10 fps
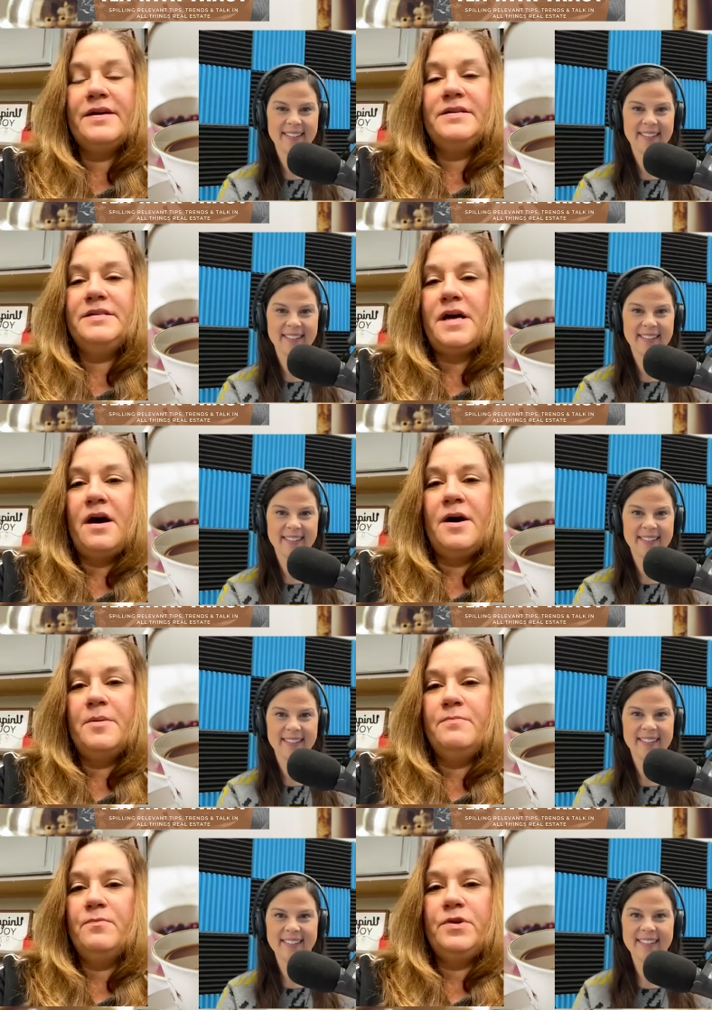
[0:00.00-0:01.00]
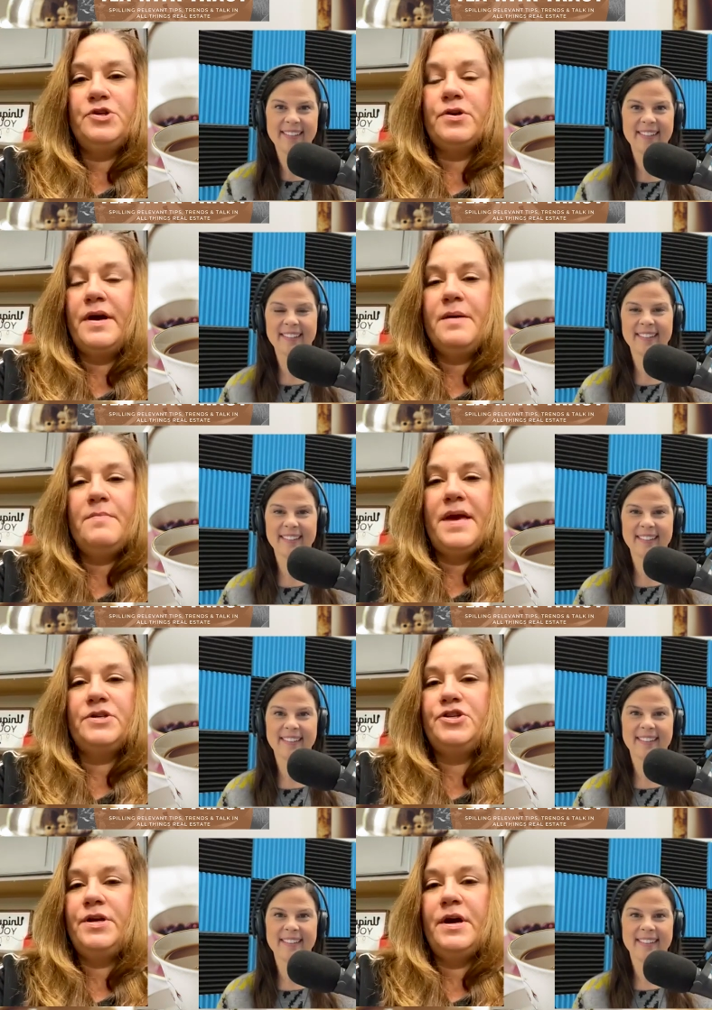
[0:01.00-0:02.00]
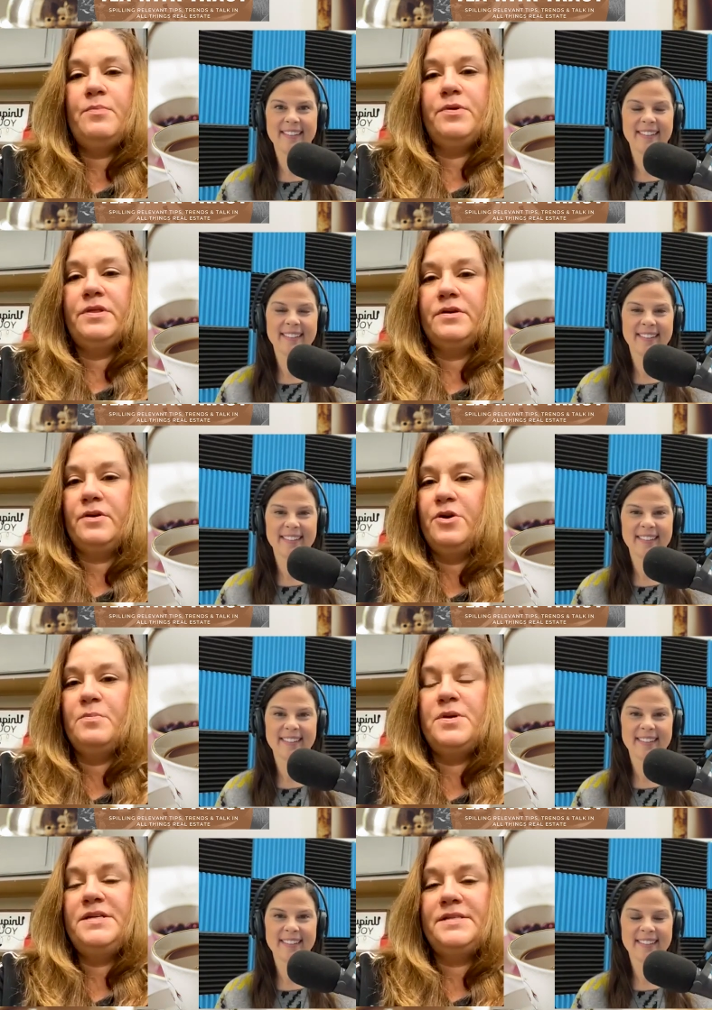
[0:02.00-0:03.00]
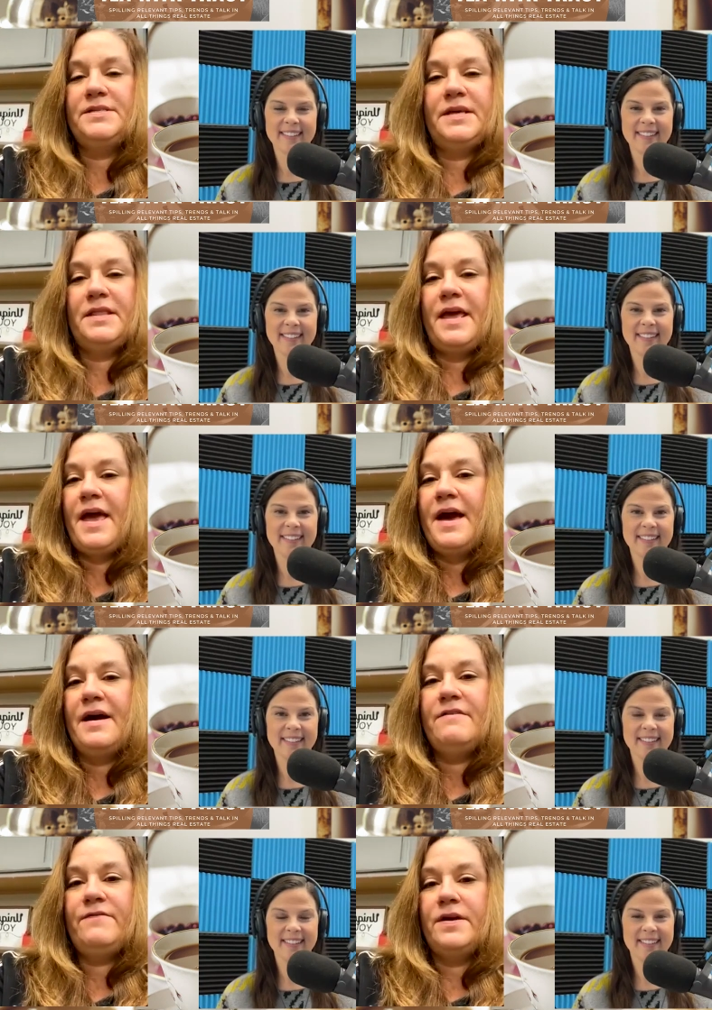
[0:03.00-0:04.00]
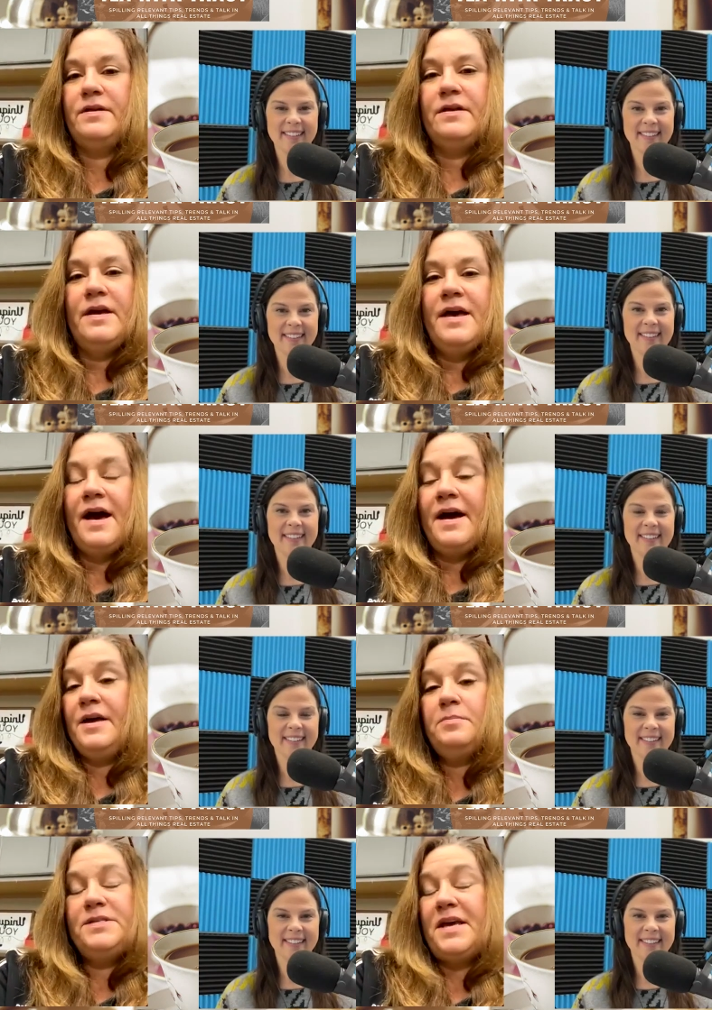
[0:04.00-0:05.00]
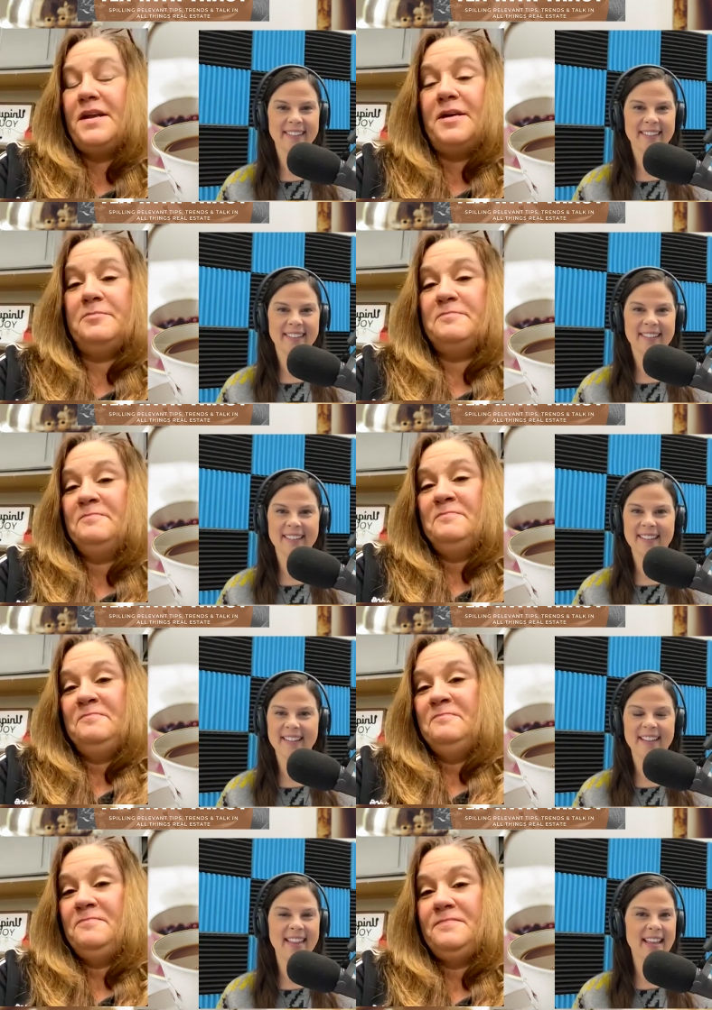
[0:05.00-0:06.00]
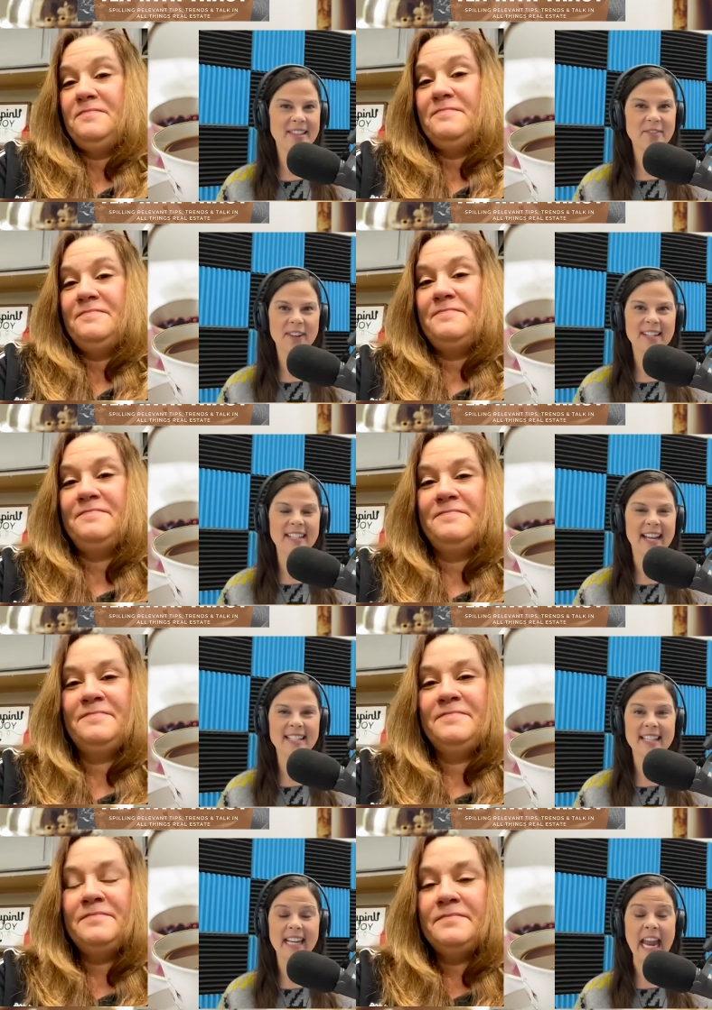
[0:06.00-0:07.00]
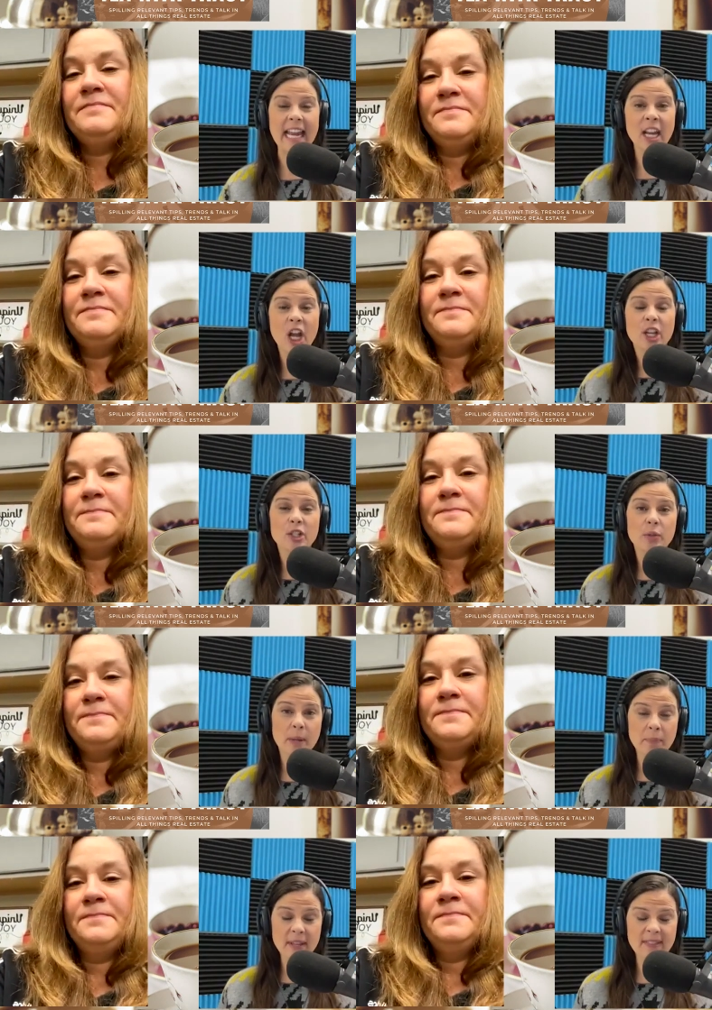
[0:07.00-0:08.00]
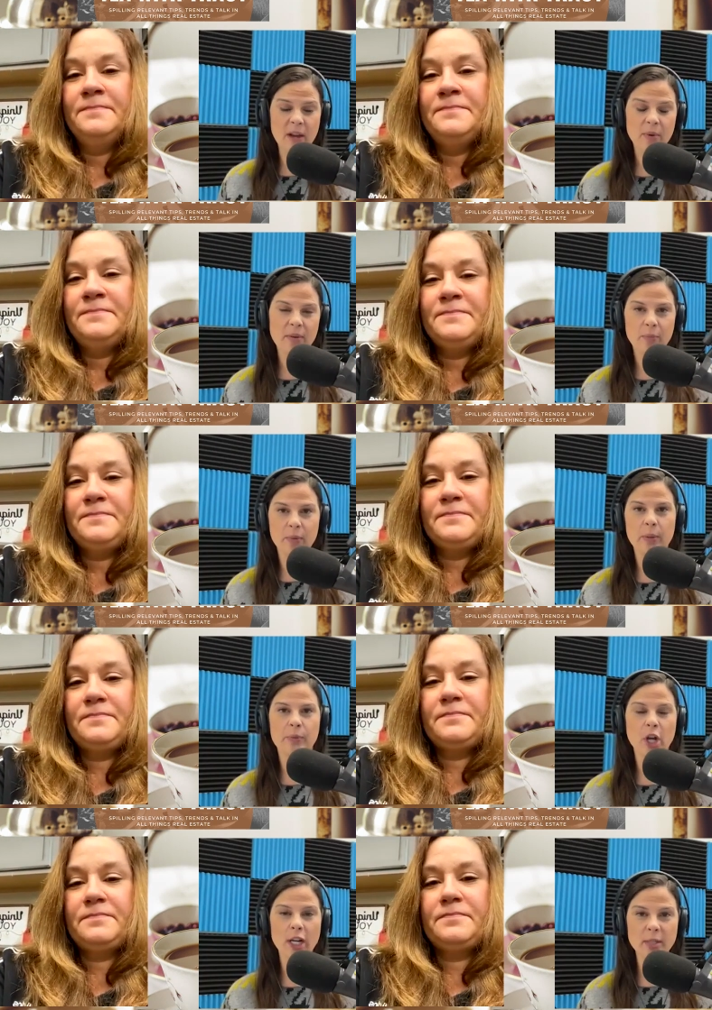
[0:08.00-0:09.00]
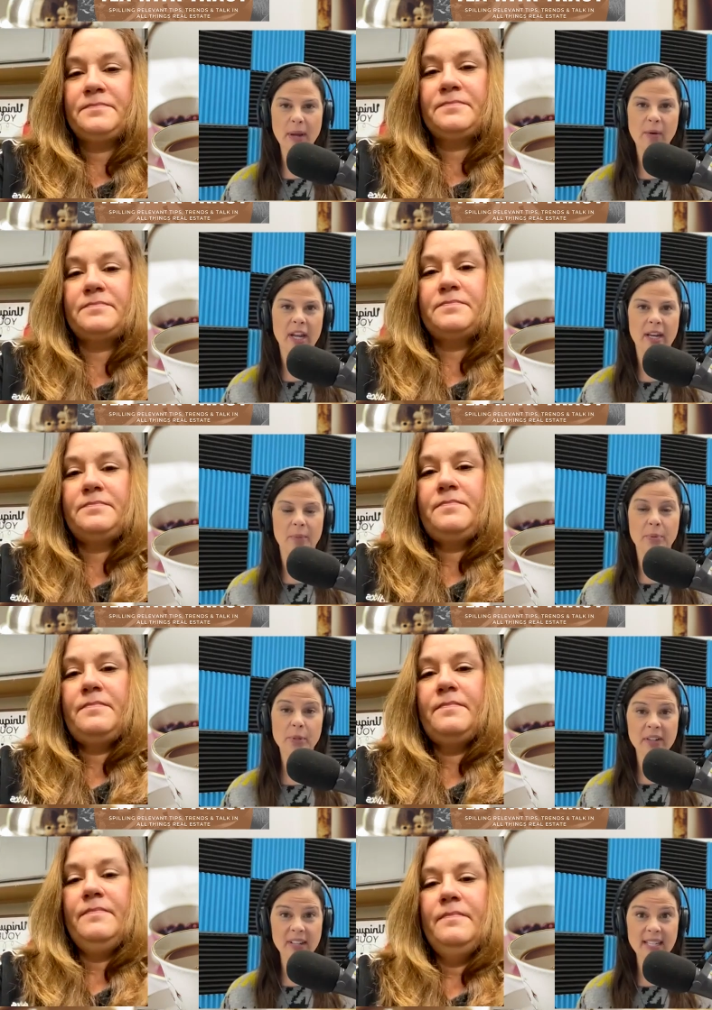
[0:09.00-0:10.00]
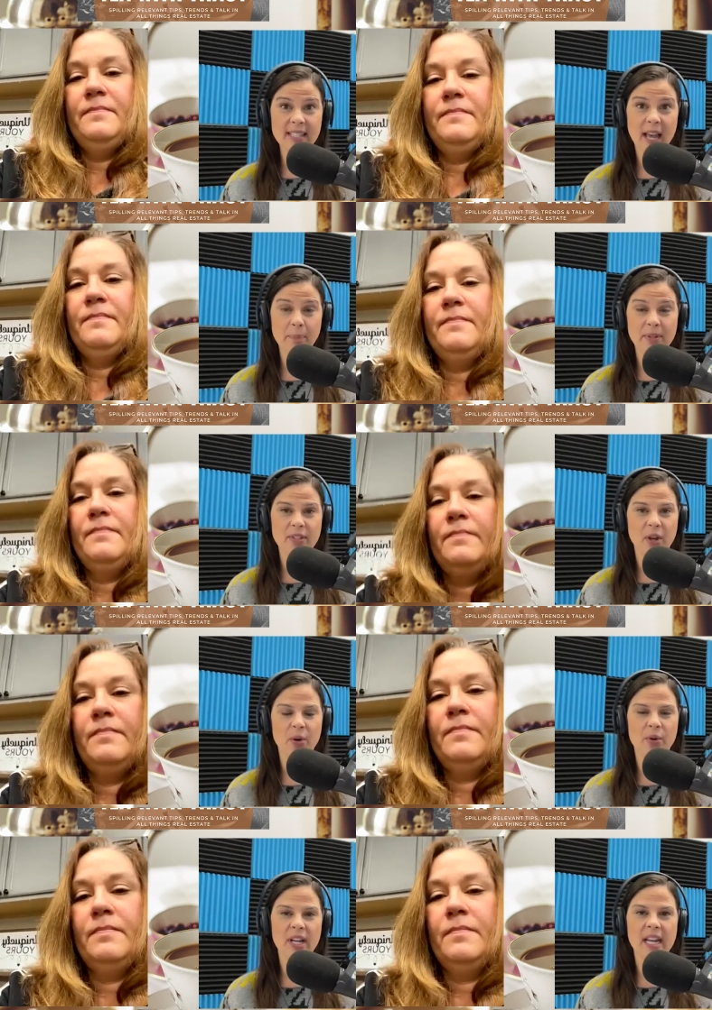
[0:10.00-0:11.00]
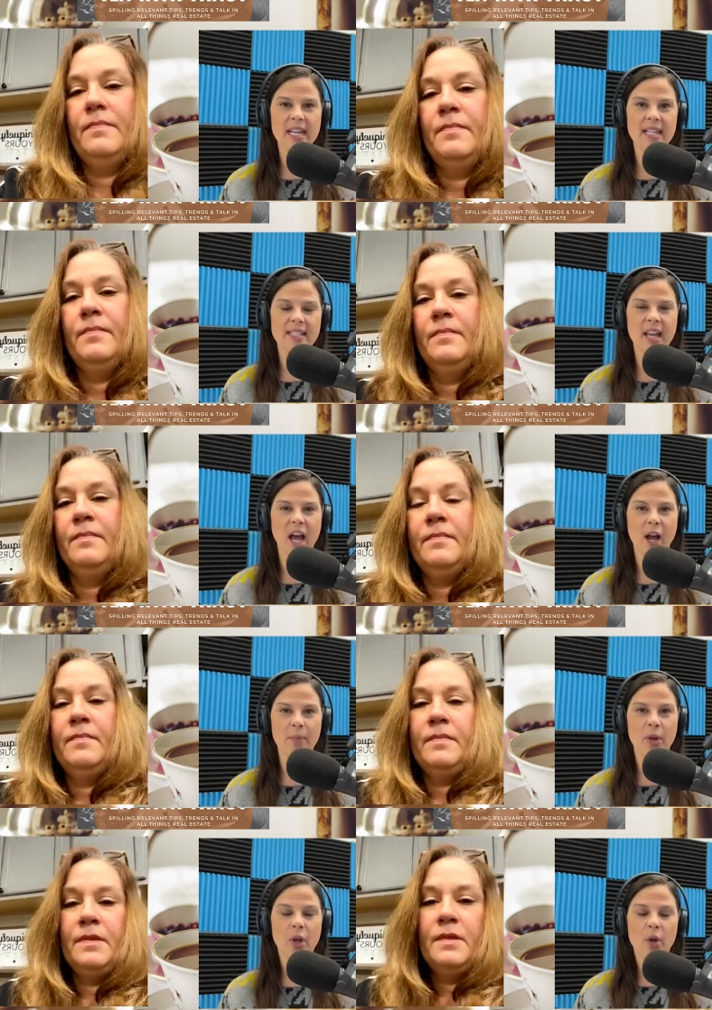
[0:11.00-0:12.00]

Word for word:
Speaker 1: And um, we try and match it up with the current pieces that they have and I update it.
Speaker 2: That's fantastic. And so mm -hmm. something that we we talked about in a previous episode is um,